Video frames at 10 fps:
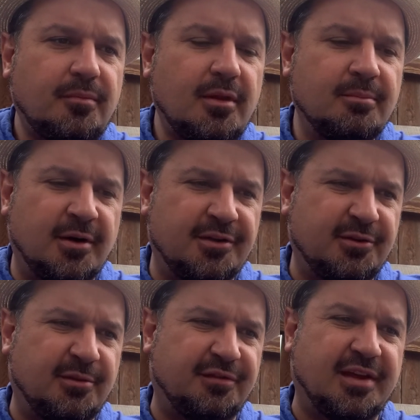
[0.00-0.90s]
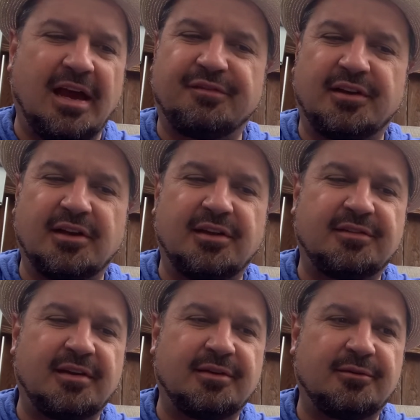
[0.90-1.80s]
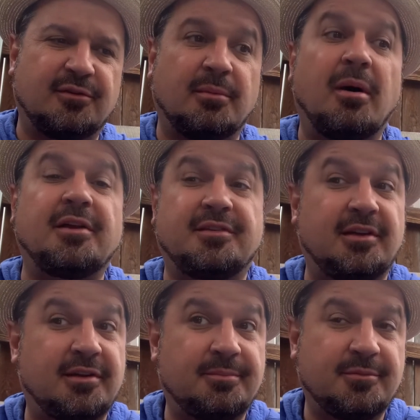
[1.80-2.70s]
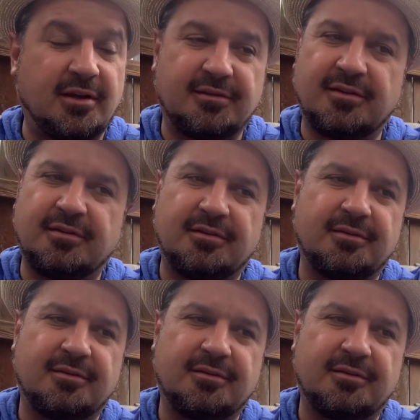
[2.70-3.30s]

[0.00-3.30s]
But in terms of the caffeine content or the matine content,